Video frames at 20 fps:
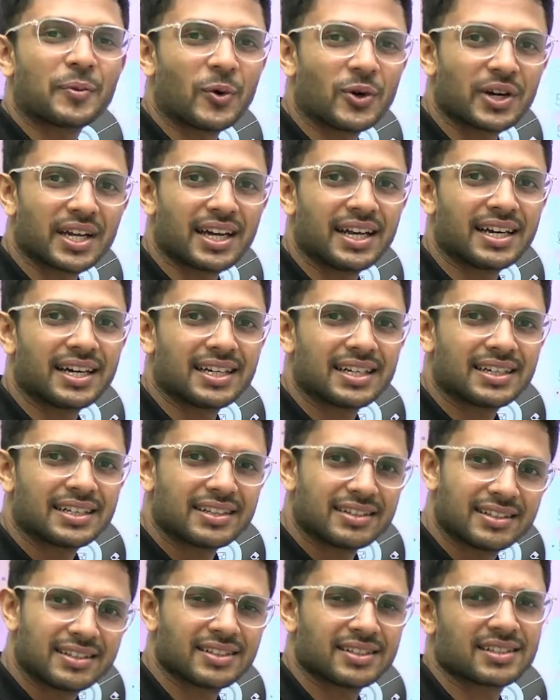board, Anna.
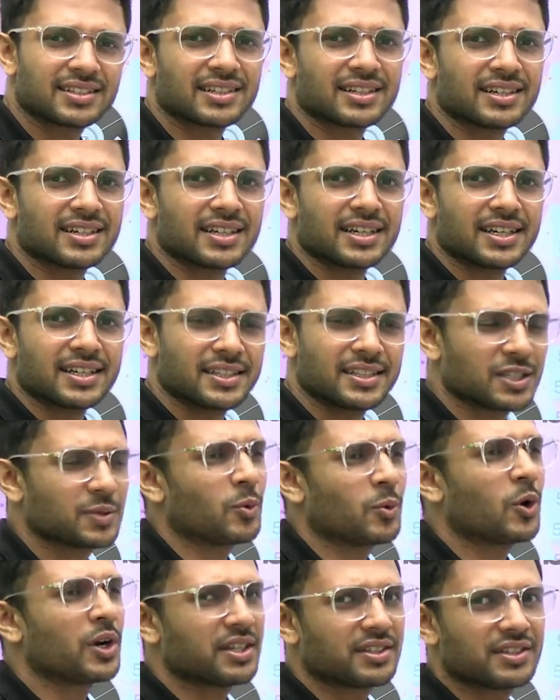This
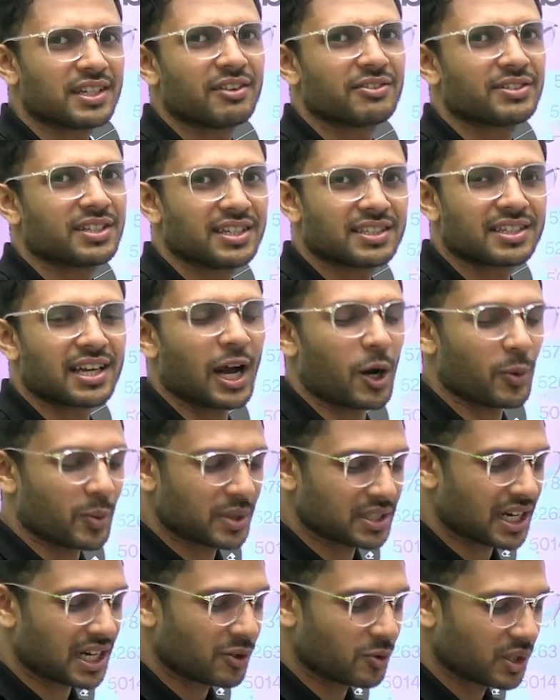board itself says how
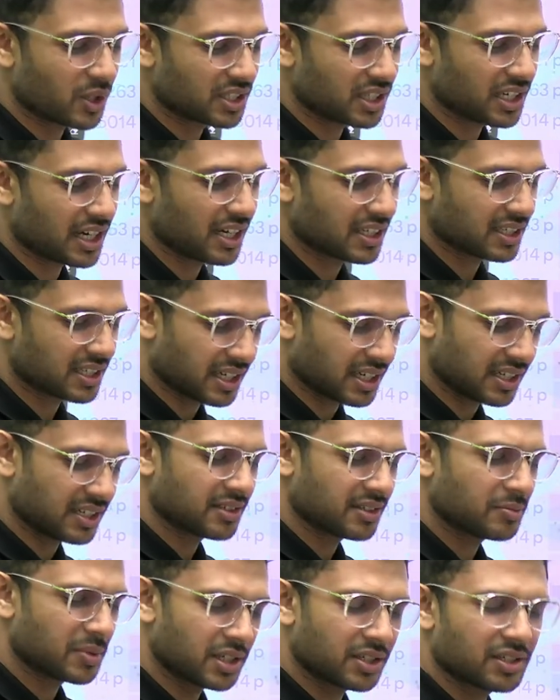much hard work she has done.
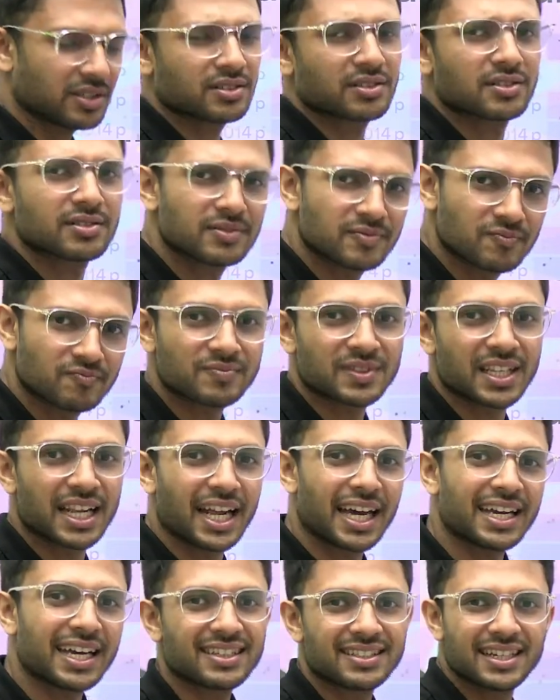Because,
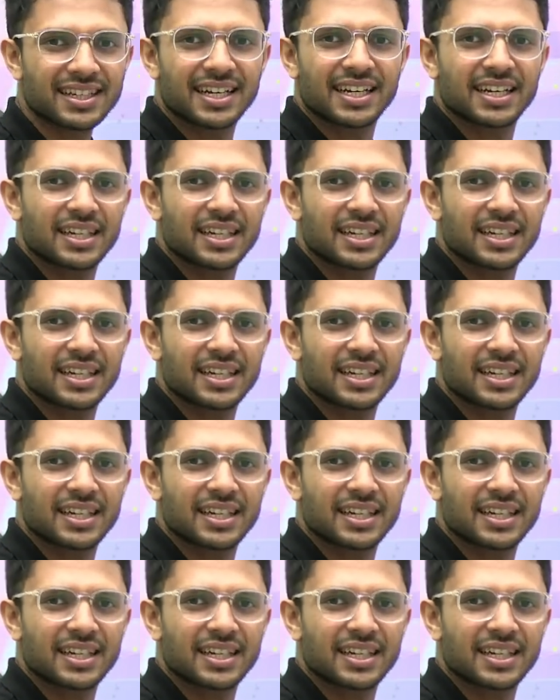like I say,